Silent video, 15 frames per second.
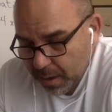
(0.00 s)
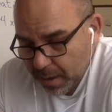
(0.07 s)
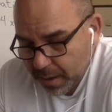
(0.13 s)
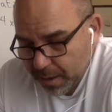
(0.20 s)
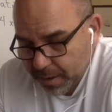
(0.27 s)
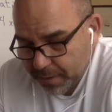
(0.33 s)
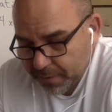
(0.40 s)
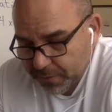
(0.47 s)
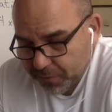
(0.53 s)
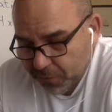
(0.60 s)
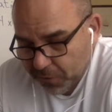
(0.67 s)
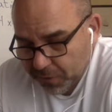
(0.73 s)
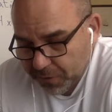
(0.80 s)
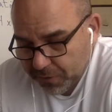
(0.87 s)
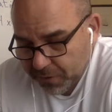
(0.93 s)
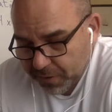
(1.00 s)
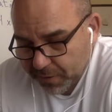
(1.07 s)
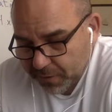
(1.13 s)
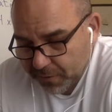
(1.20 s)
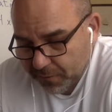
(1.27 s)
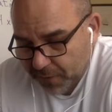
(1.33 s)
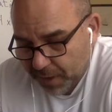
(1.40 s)
Is 36
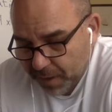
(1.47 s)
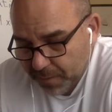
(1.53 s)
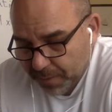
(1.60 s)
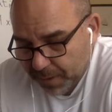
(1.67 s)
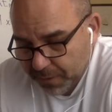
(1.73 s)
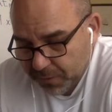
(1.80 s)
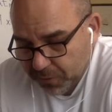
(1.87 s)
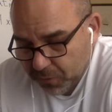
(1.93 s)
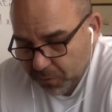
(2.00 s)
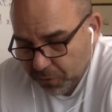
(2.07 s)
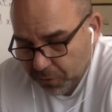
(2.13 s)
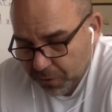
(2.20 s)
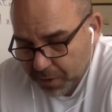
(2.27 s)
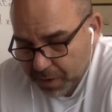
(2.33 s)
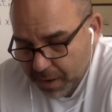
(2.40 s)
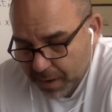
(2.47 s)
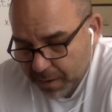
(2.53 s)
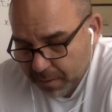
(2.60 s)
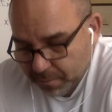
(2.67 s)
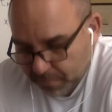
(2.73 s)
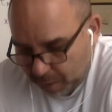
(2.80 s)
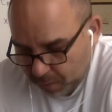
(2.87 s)
divided by 2 38?
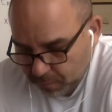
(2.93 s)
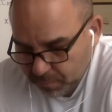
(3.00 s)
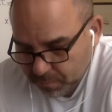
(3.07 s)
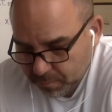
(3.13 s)
No.